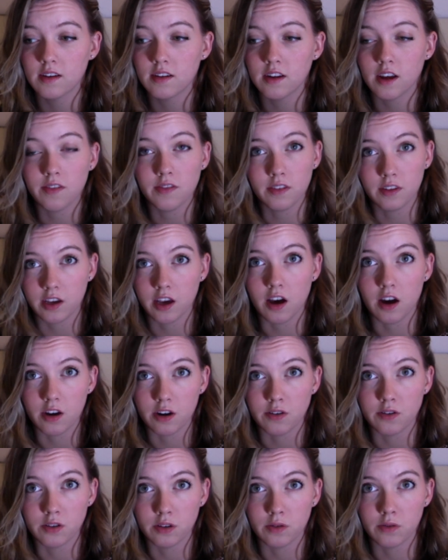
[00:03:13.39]
definitely
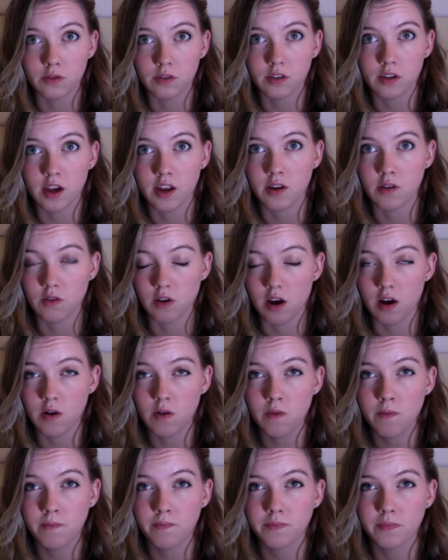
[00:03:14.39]
autotuned, and you
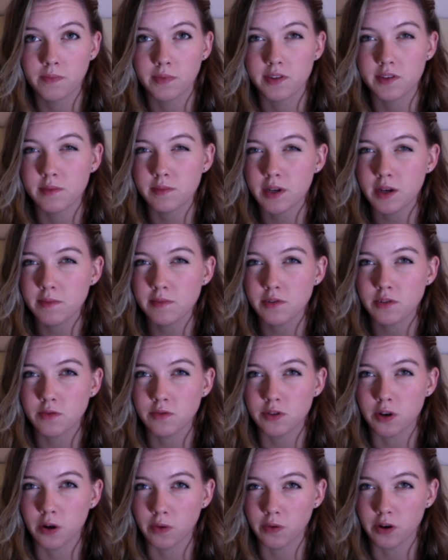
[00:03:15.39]
know, but sometimes you
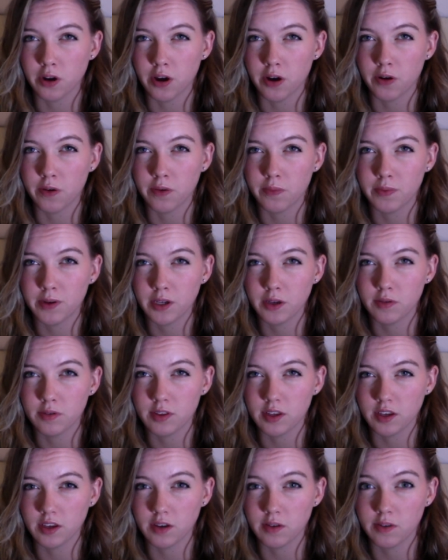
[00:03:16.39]
don't know, but you
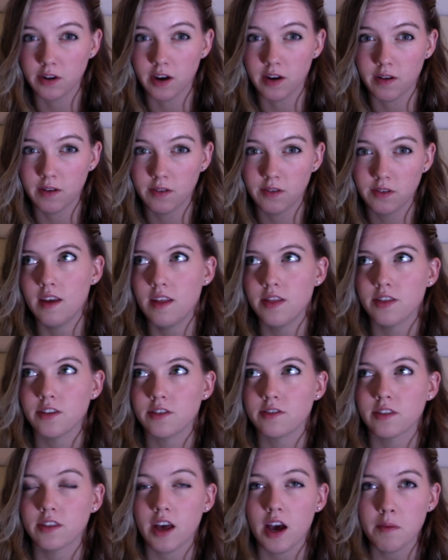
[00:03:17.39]
think you know.
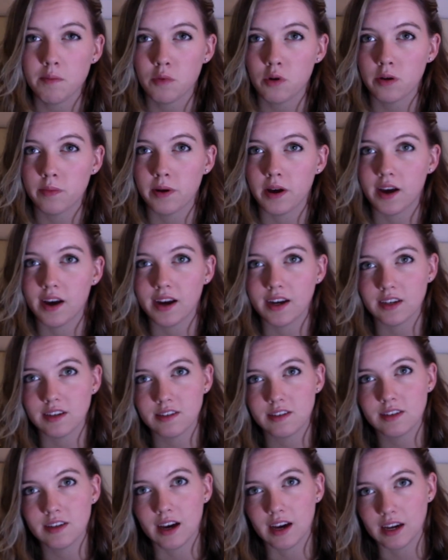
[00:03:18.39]
There's a lot more
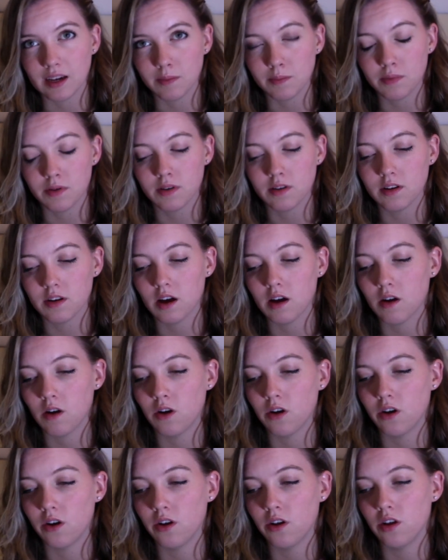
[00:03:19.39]
behind type. Not
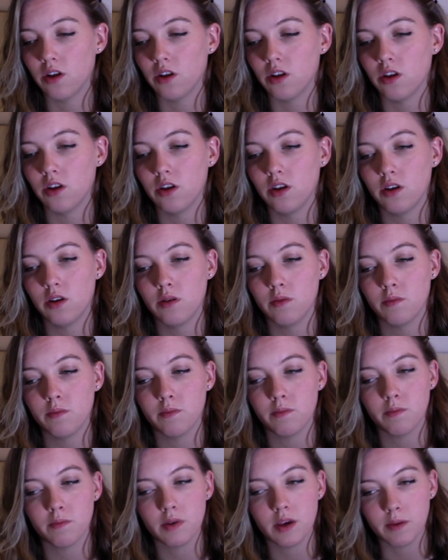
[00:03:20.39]
all
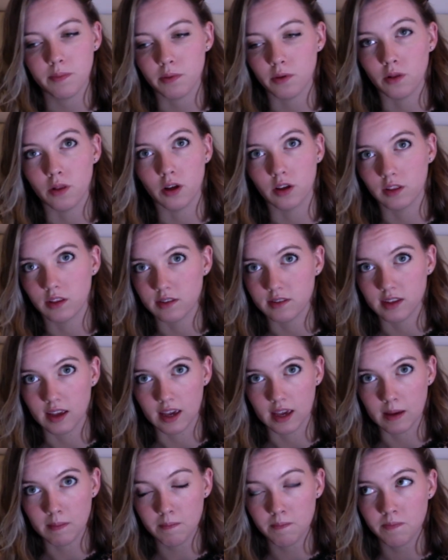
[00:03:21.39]
people look the
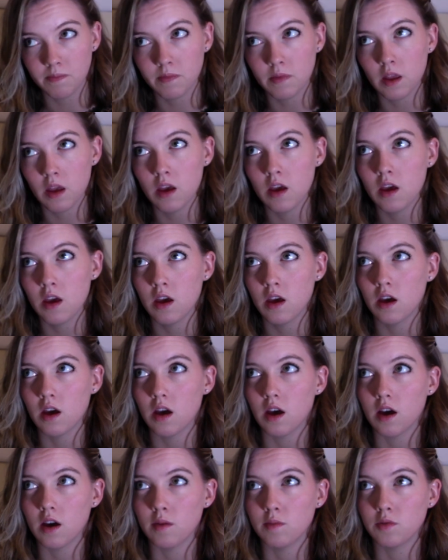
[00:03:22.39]
same.
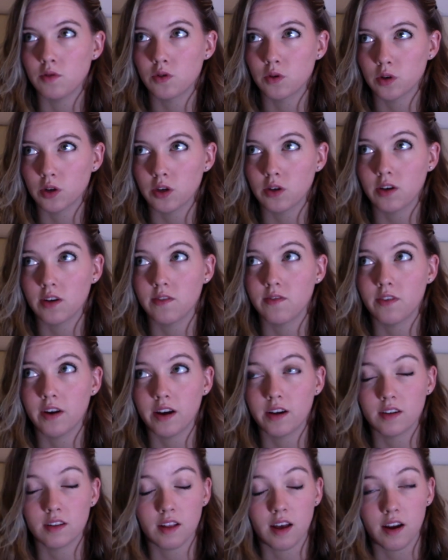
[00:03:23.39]
I'm sure you can
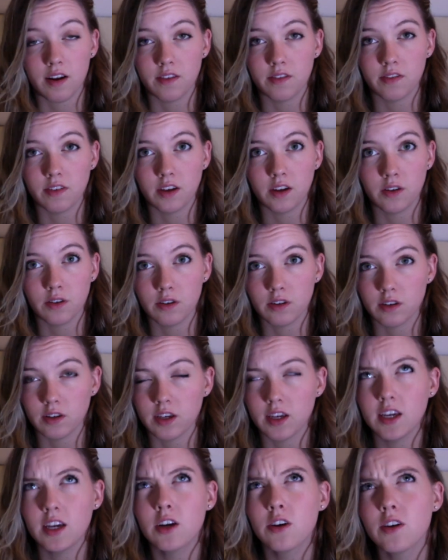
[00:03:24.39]
find a lot of
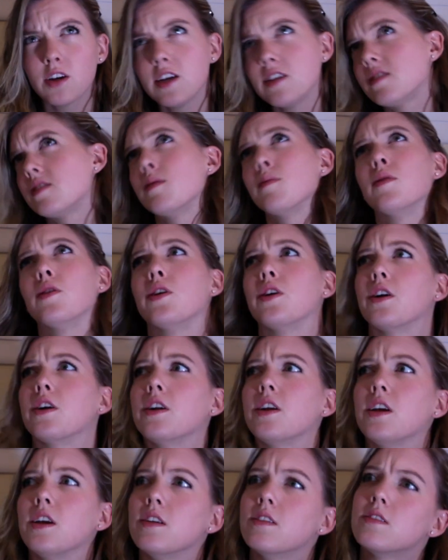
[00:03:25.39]
eerie
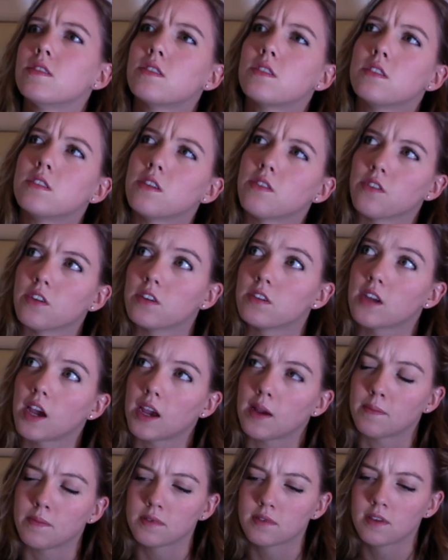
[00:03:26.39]
similarities to different
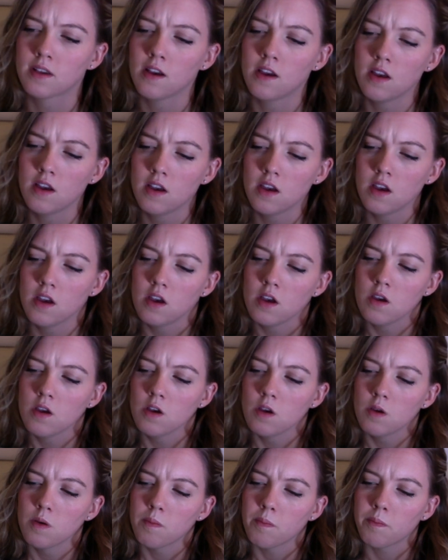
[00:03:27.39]
types.
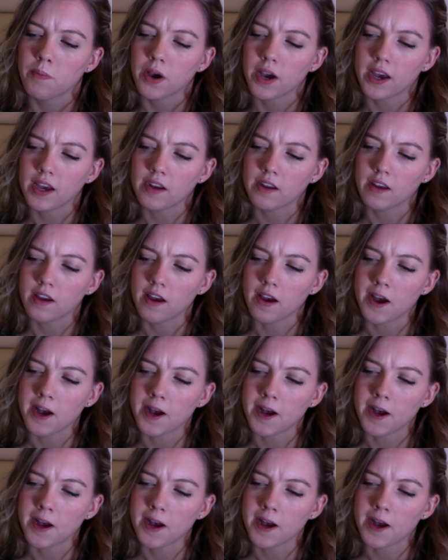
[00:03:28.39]
But